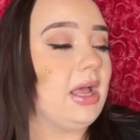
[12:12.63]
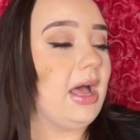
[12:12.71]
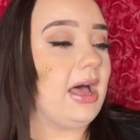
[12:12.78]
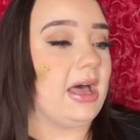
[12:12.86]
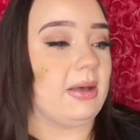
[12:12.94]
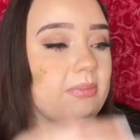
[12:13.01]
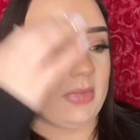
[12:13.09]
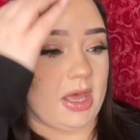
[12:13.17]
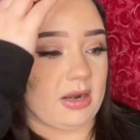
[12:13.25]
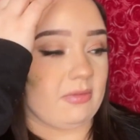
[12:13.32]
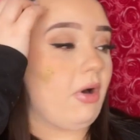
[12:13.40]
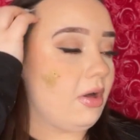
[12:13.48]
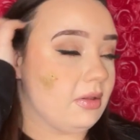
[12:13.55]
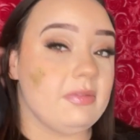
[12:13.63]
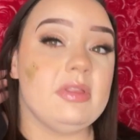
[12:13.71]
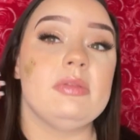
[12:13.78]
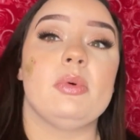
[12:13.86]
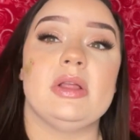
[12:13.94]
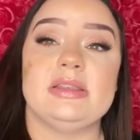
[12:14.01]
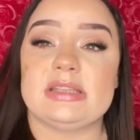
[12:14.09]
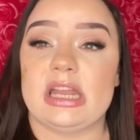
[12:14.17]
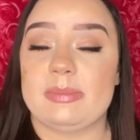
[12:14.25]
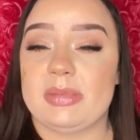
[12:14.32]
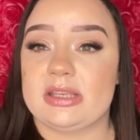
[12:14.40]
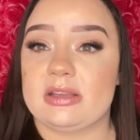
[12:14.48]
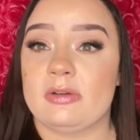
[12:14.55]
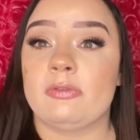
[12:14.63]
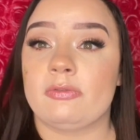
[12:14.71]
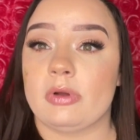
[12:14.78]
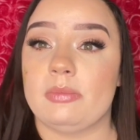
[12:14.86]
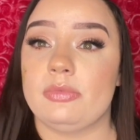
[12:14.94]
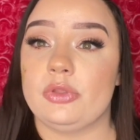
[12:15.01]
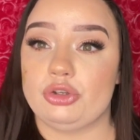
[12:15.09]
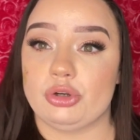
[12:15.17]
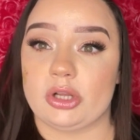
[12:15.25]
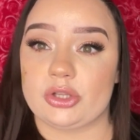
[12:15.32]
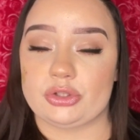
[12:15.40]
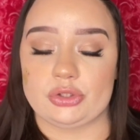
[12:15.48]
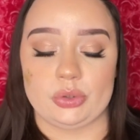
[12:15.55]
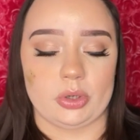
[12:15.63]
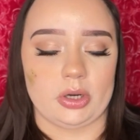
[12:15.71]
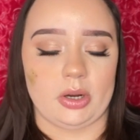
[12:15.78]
out of all of them, the ones that I picked up from the drugstore